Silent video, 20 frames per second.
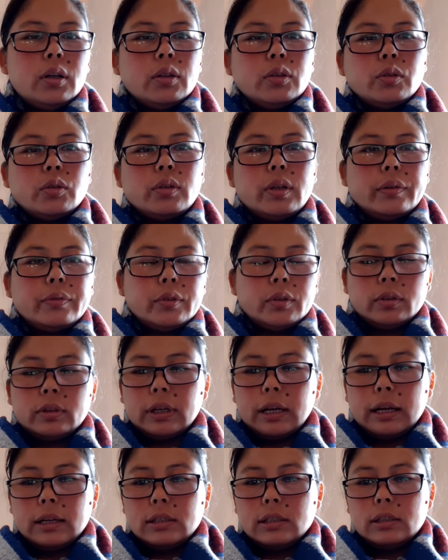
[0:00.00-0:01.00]
Good afternoon,
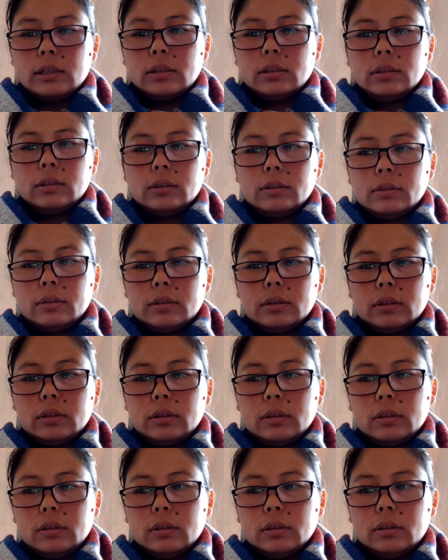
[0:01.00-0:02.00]
class.
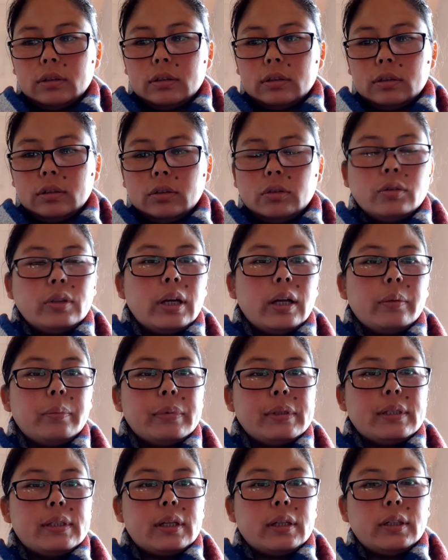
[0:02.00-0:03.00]
Today I'll
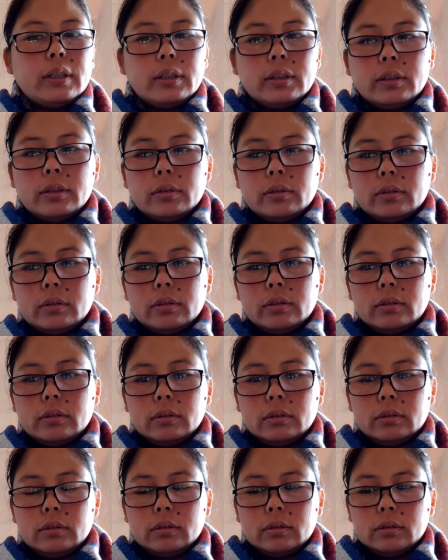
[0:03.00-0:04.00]
be starting
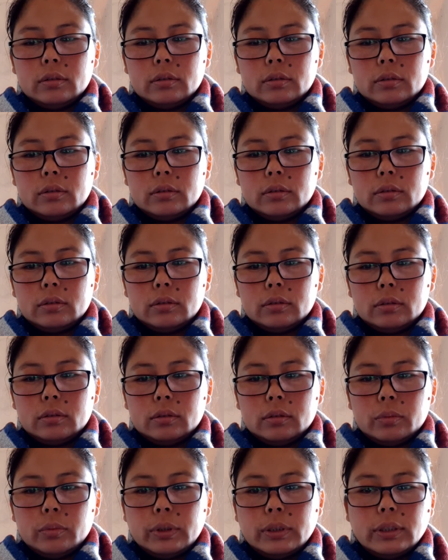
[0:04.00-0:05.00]

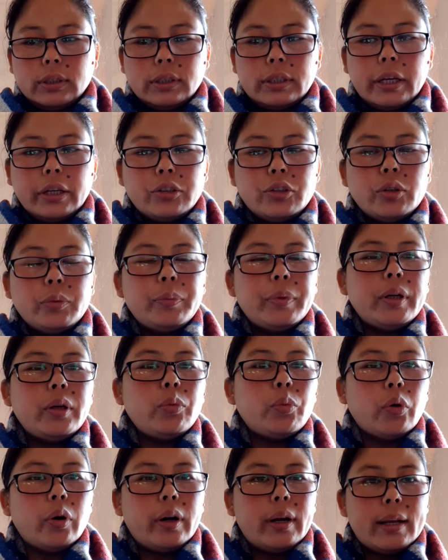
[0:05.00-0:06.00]
with section B,
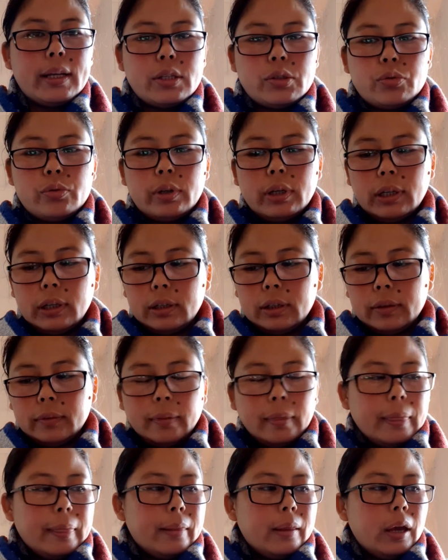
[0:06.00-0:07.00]
World History,
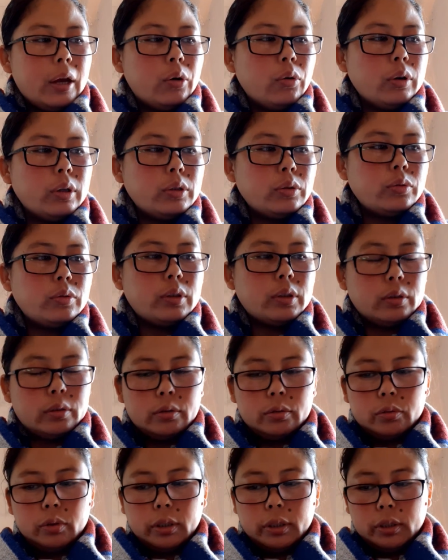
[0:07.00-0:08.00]
according to your
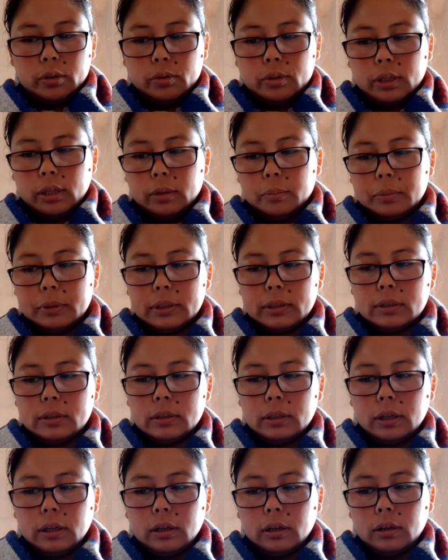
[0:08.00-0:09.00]
reduced syllabus.
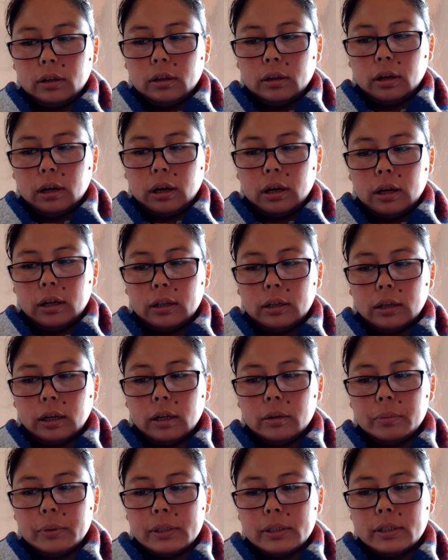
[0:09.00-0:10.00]
And
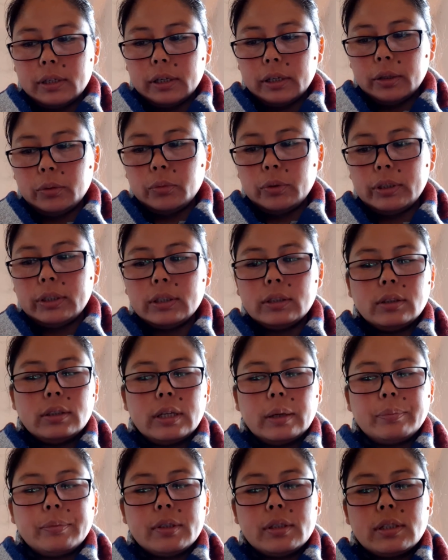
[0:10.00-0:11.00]
I'll be starting with the
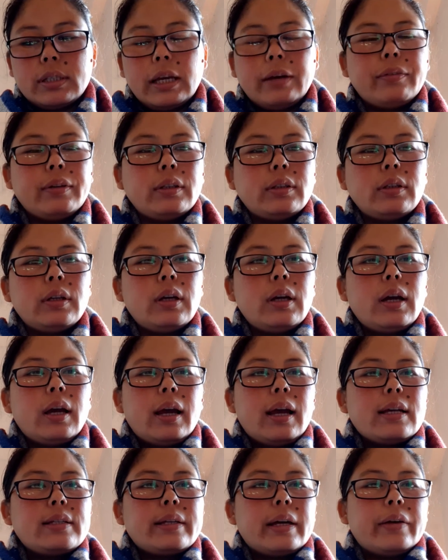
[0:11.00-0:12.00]
chapter 7.
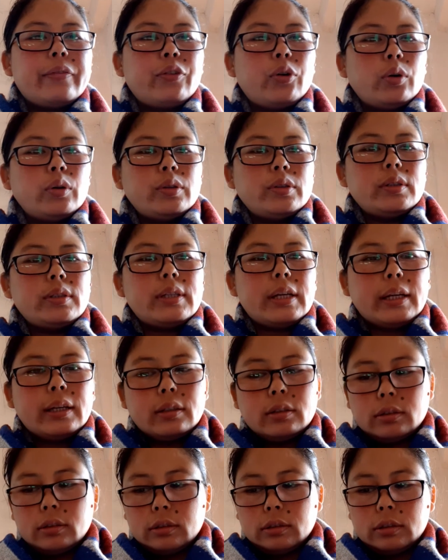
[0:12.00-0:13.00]
As I've already
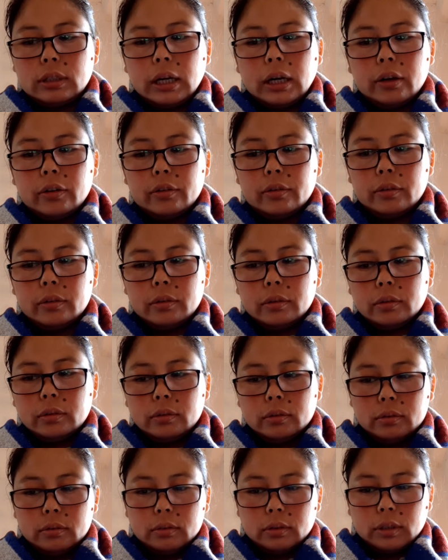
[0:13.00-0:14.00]
taken
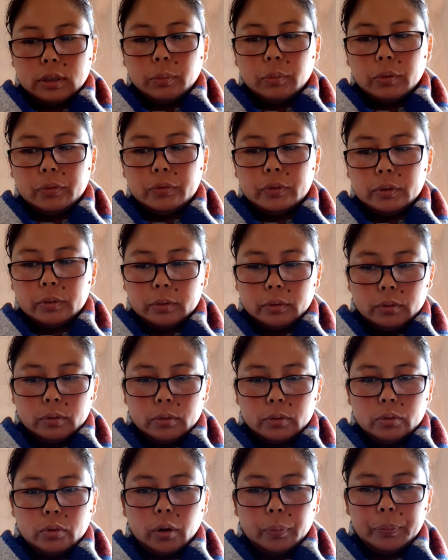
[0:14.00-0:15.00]
some of the
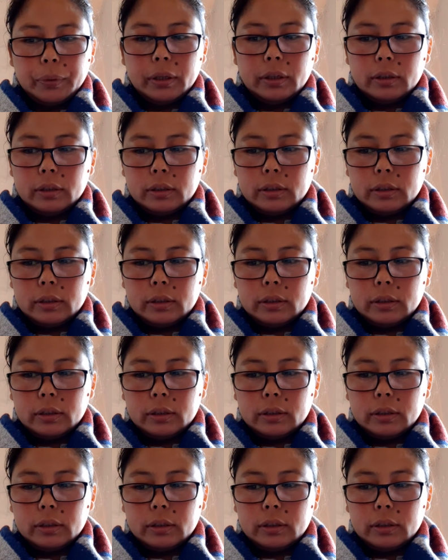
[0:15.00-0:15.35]
topic,